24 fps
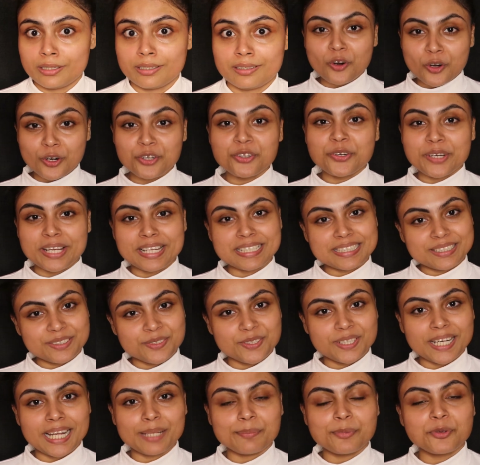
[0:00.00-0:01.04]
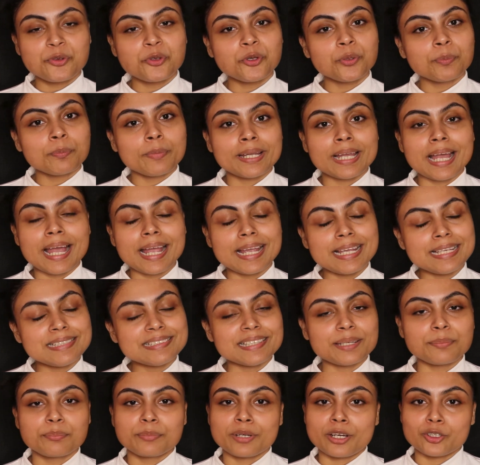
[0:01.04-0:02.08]
For today's look, I'll be doing my eyes
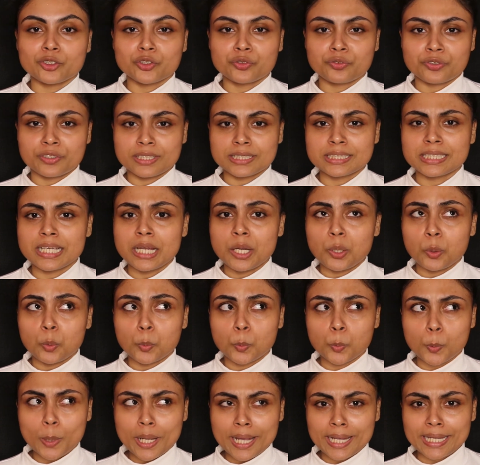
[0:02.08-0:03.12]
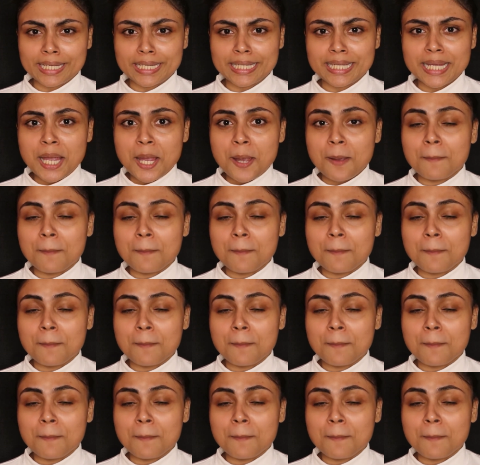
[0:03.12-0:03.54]
and brows first. Why?